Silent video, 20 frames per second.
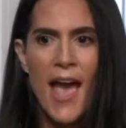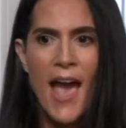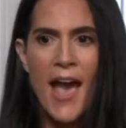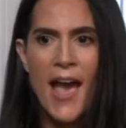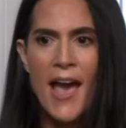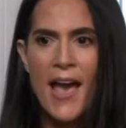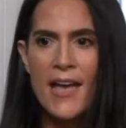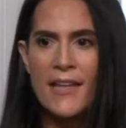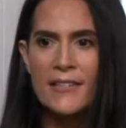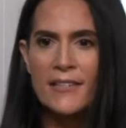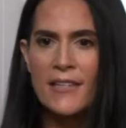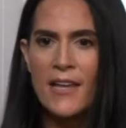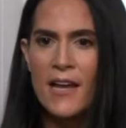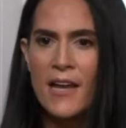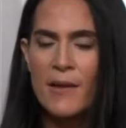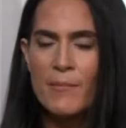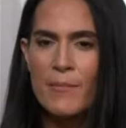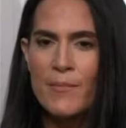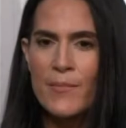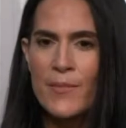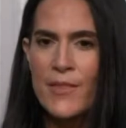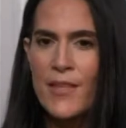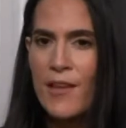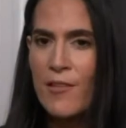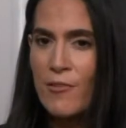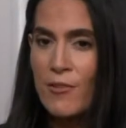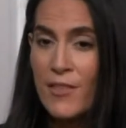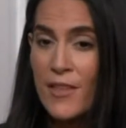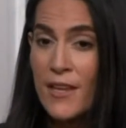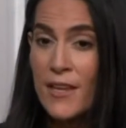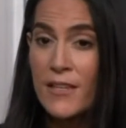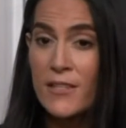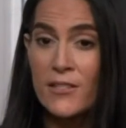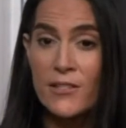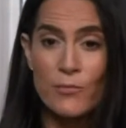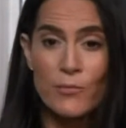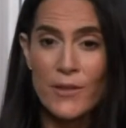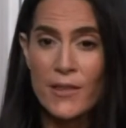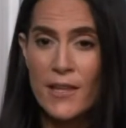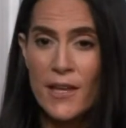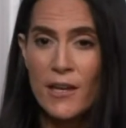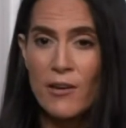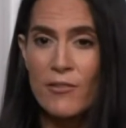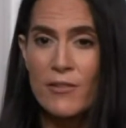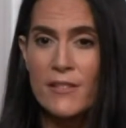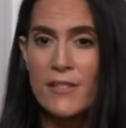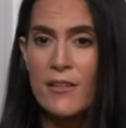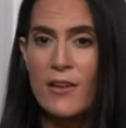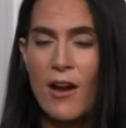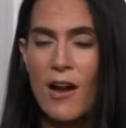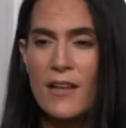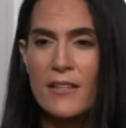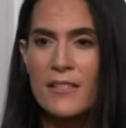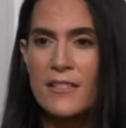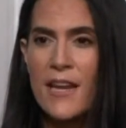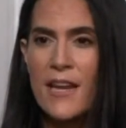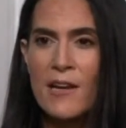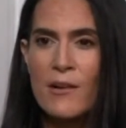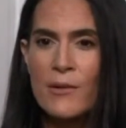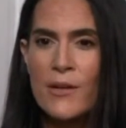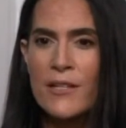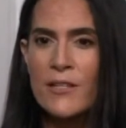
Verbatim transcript: and um, the other thing is with increasing costs now,